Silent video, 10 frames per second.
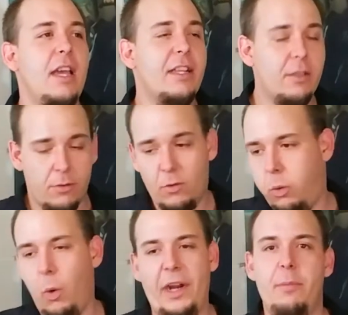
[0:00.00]
it's
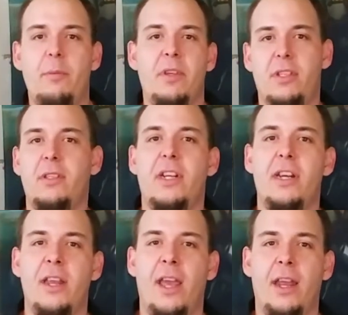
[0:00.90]
quite a bit
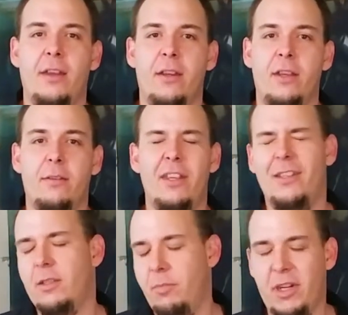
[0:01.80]
misleading, and
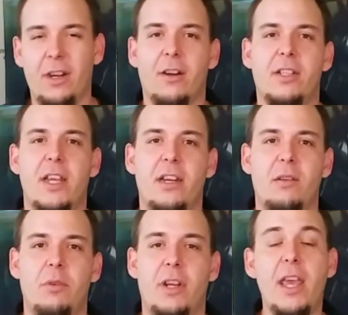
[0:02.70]
it's a bit
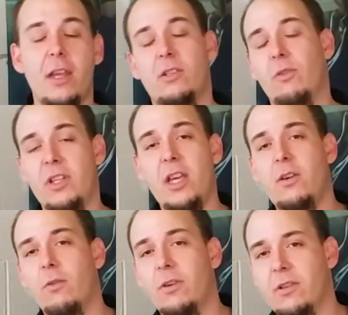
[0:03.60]
irritating. But hey,
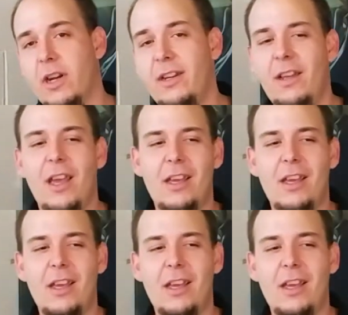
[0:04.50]
28 cores, right?